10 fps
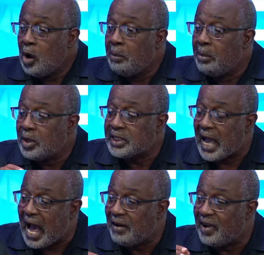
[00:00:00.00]
must
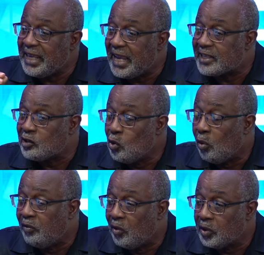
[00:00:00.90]
have a yes-no
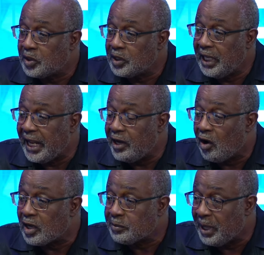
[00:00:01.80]
vote in
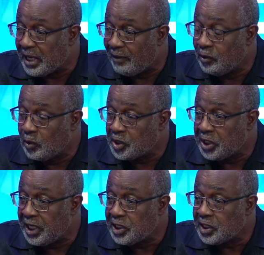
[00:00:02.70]
endorsement of those
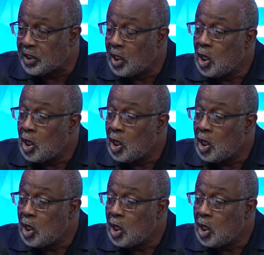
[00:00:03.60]
changes.